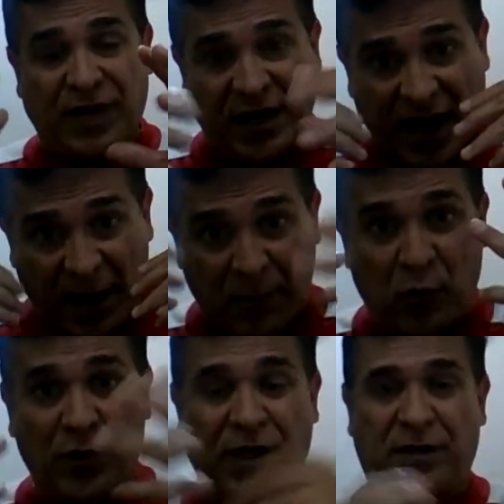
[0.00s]
that I
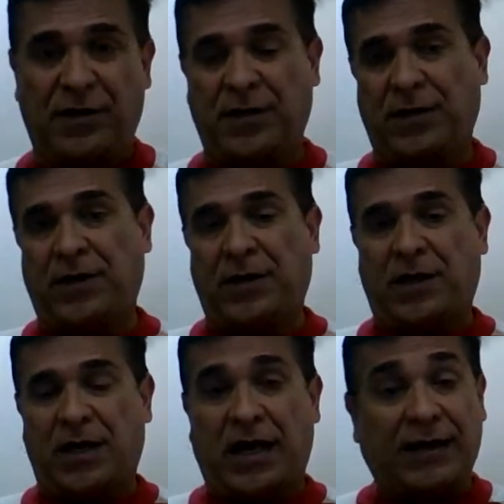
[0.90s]
uploaded,
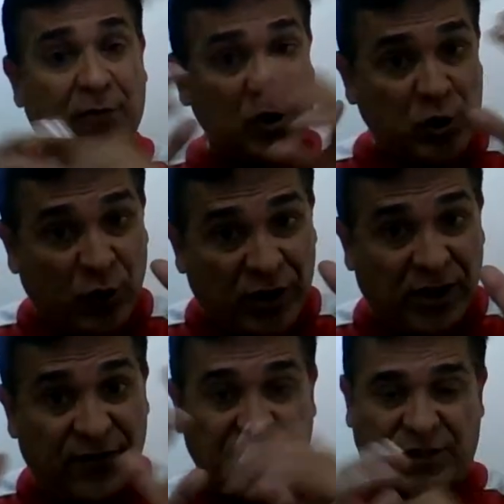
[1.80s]
I was so
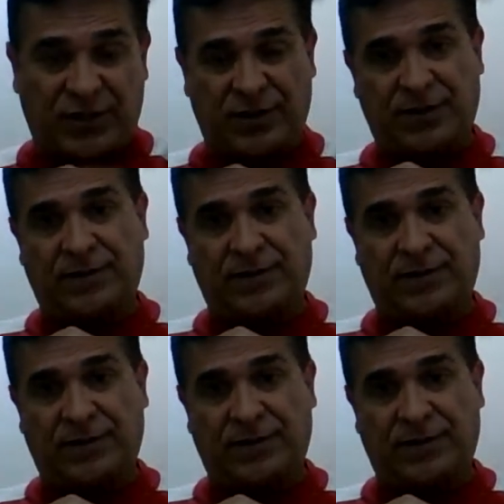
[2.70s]
nervous.